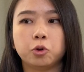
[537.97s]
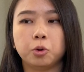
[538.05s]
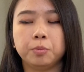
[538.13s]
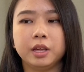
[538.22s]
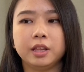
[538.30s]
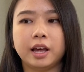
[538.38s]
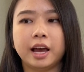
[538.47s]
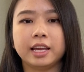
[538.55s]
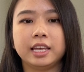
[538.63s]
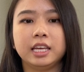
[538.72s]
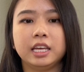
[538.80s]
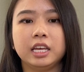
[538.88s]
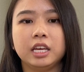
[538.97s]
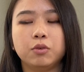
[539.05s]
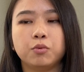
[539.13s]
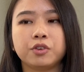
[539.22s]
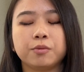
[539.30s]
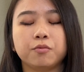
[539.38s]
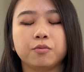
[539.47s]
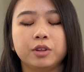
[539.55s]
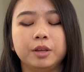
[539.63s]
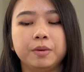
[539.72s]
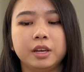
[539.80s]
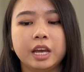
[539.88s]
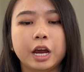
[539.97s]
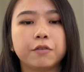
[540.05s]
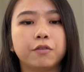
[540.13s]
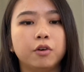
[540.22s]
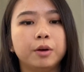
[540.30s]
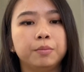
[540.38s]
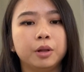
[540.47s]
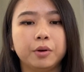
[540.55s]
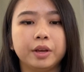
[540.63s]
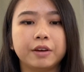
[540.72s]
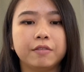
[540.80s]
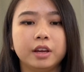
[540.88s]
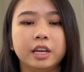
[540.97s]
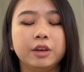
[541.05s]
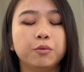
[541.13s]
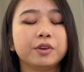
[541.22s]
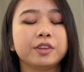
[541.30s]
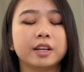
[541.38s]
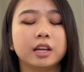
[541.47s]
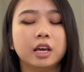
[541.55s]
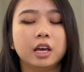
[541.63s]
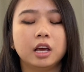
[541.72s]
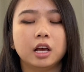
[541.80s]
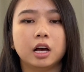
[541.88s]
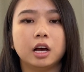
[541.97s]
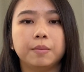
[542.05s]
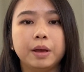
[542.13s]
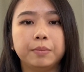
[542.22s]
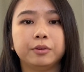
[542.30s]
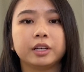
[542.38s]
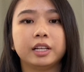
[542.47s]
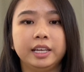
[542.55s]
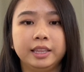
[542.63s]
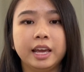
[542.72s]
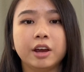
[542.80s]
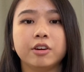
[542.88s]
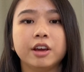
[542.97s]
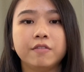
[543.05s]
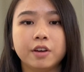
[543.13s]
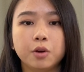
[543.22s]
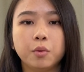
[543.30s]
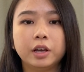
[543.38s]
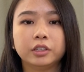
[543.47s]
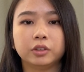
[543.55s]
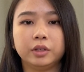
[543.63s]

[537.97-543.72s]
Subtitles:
told me that he wasn't really being careful and he wasn't able to clean the area very well, so